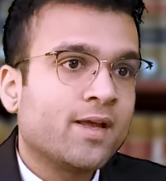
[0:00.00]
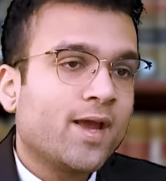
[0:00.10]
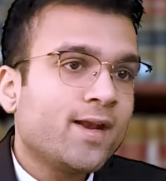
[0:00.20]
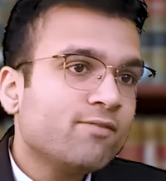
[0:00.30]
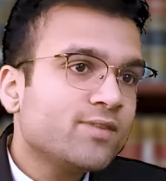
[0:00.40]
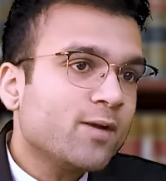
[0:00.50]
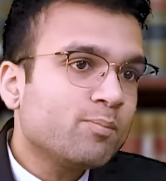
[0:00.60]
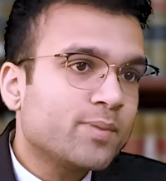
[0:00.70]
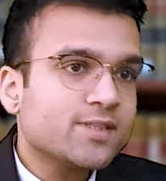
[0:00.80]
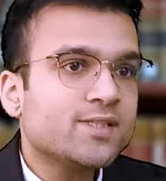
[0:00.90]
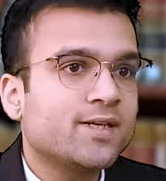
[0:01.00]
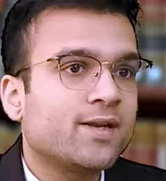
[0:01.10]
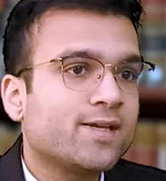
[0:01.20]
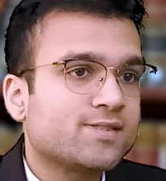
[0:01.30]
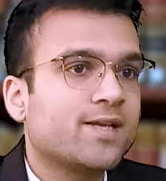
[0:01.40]
And if that person
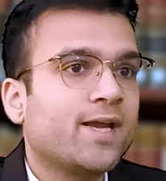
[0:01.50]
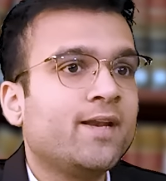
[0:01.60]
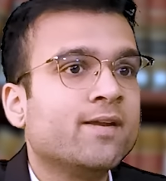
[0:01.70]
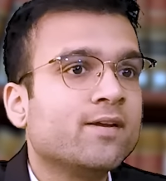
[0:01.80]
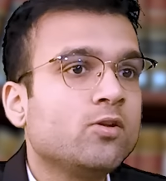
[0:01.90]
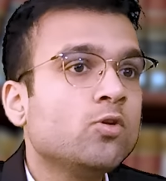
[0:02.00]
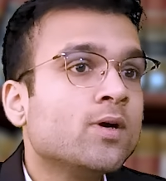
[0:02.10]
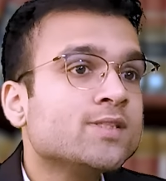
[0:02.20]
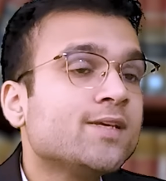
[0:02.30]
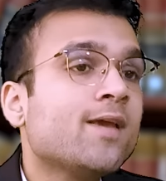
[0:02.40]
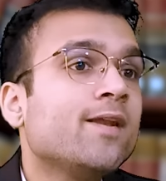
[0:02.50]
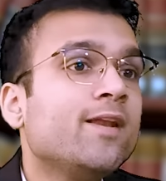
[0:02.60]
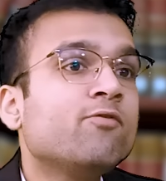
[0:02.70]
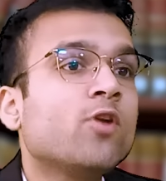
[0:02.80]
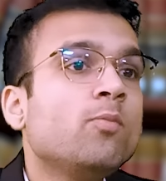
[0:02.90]
has died, you are seeking
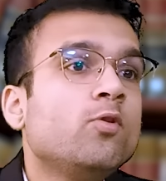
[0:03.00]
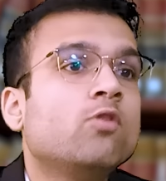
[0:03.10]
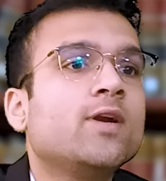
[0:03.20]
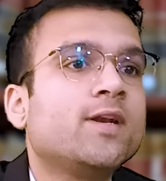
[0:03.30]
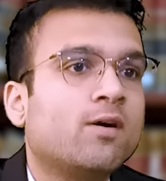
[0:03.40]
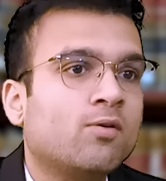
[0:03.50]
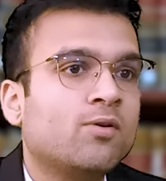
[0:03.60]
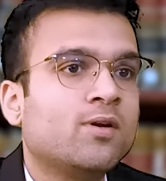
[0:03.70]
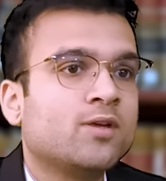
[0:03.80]
relief from no one now.